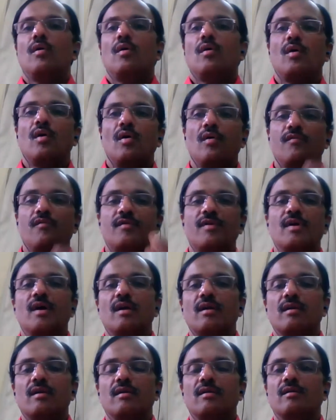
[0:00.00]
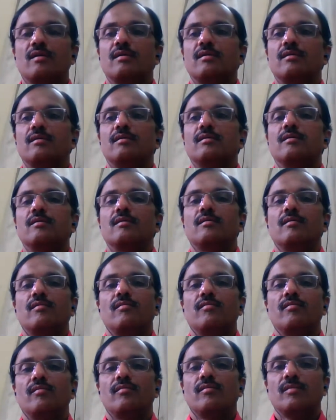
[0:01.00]
after
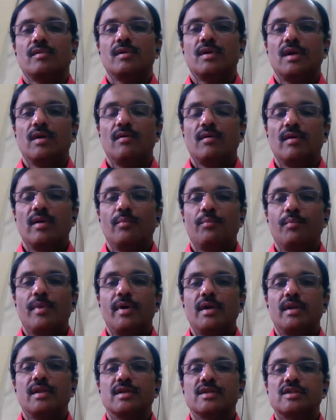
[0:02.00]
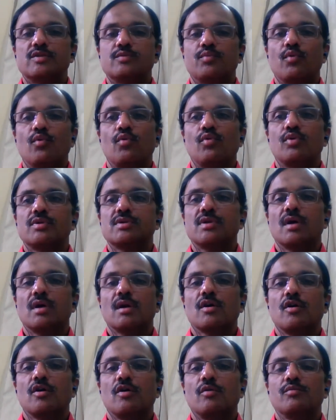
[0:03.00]
the development, the spores
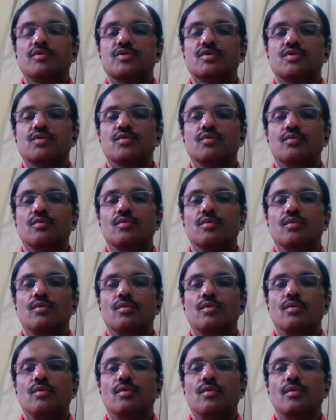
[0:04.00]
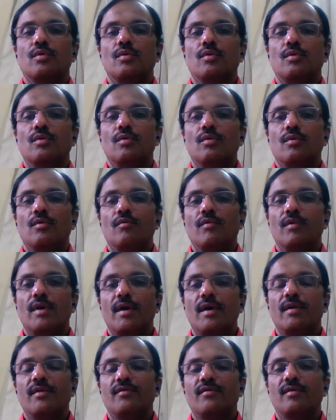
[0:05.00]
are comes to where
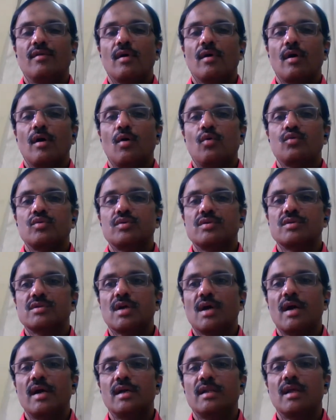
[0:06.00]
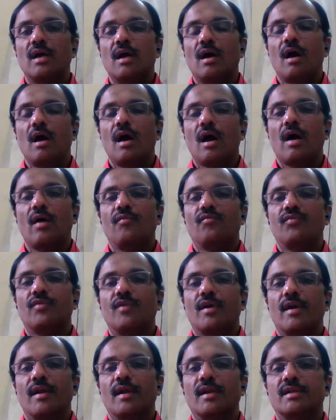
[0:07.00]
it is outside the
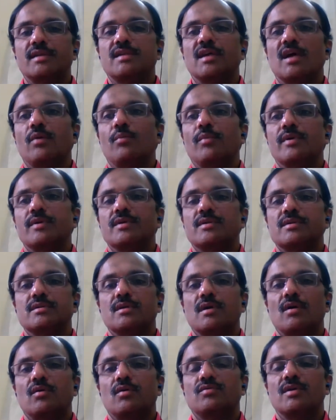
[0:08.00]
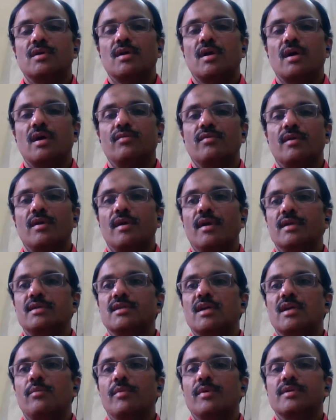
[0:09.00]
antheridial chambers, outside
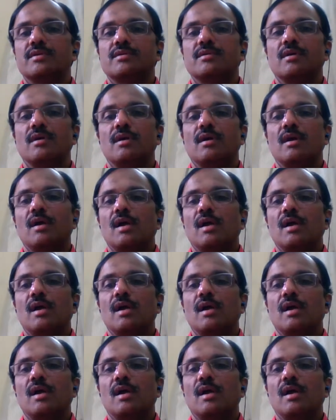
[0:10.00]
antheridial chambers.